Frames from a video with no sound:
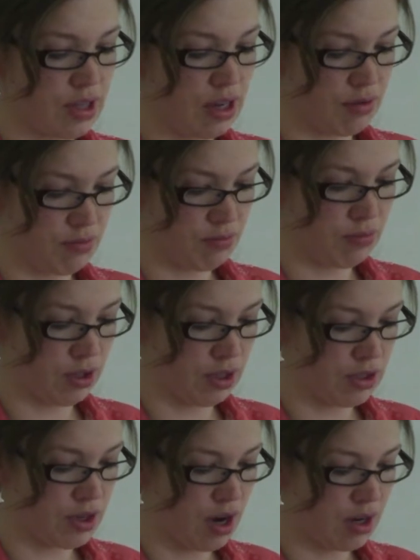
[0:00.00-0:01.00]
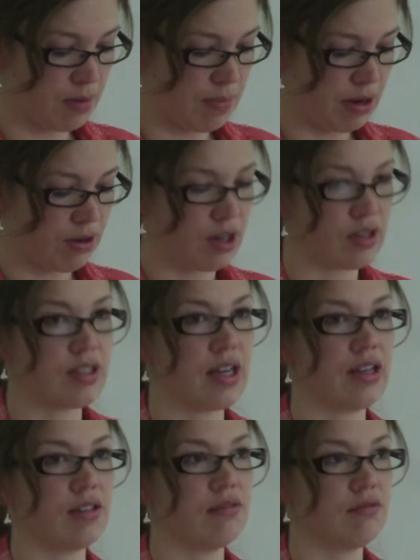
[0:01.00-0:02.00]
that we're going to talk about are
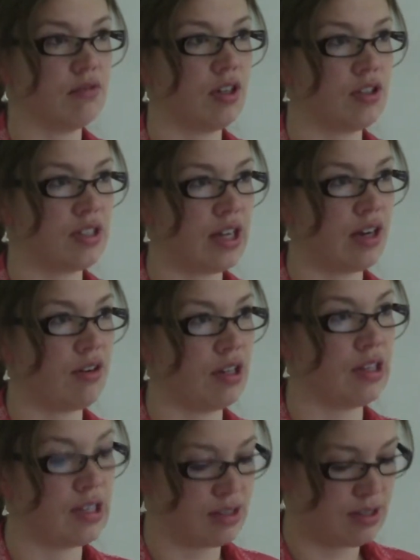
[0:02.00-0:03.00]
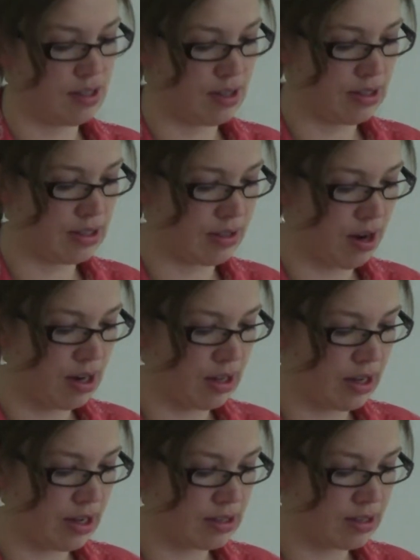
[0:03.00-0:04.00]
set out in these
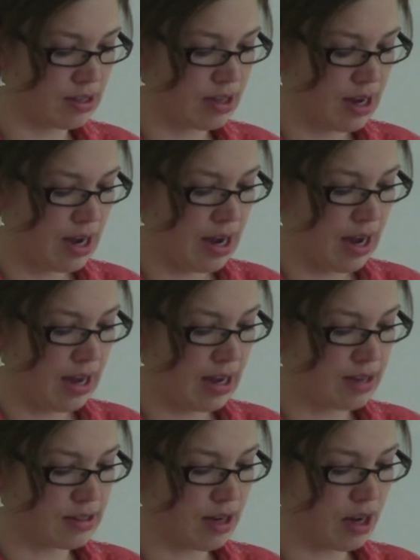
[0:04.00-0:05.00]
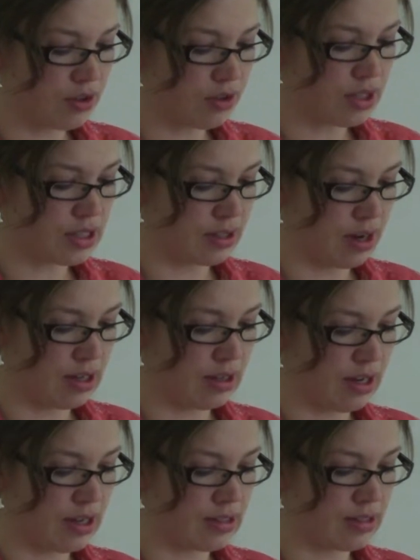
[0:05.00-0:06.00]
guidelines. And under these
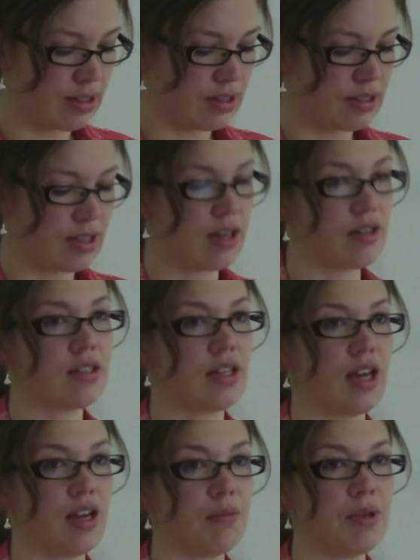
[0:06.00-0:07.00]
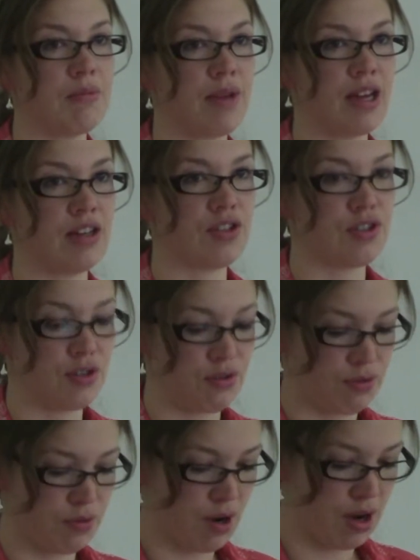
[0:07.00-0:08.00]
guidelines, sales can be made
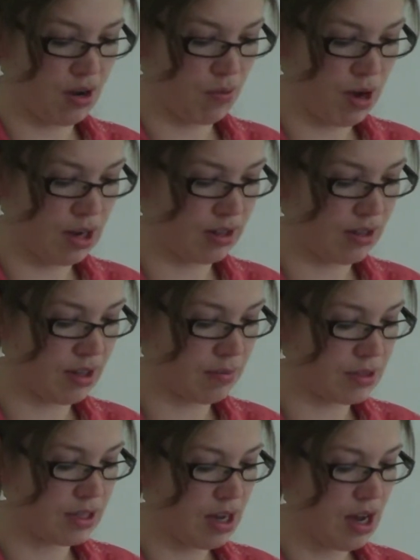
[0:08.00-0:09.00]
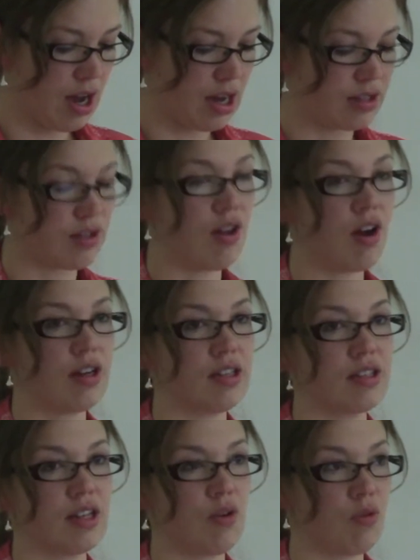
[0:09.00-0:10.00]
to wine clubs as long
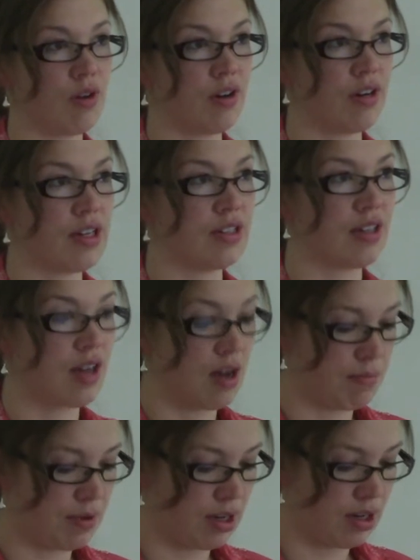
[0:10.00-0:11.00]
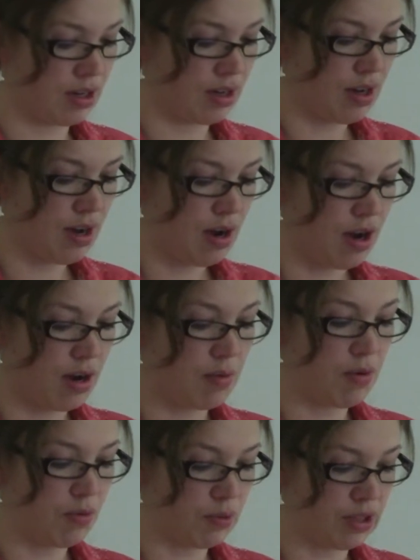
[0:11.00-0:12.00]
as the order is accompanied
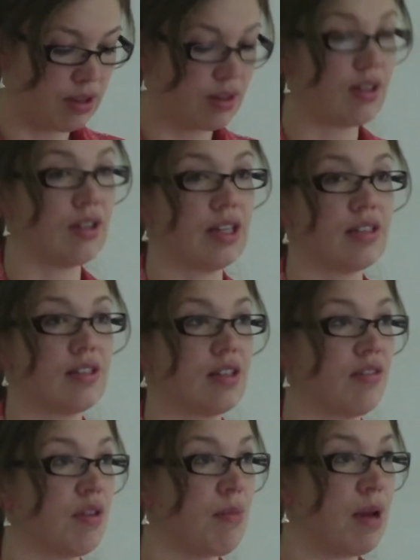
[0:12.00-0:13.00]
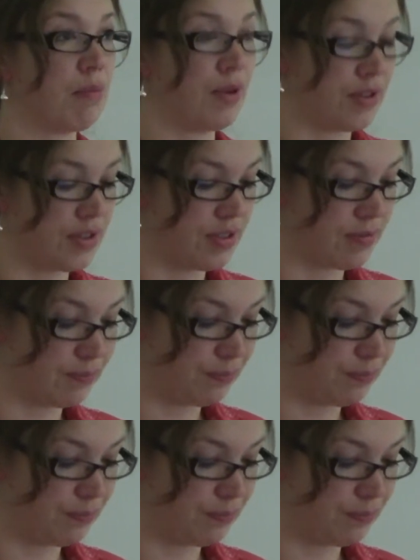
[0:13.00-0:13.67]
with the list of the members.